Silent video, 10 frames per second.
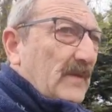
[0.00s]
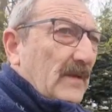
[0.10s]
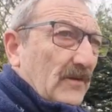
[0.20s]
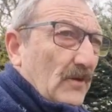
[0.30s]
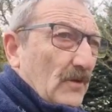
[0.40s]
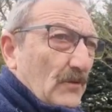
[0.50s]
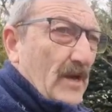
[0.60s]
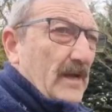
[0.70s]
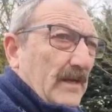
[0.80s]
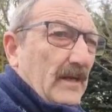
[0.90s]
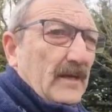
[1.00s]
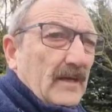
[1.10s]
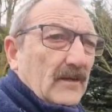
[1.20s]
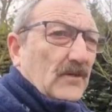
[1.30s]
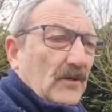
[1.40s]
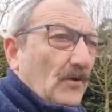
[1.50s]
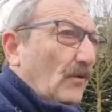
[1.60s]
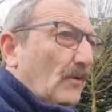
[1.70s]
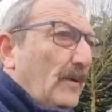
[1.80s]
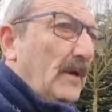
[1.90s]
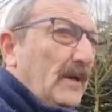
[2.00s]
in the UK and in Europe.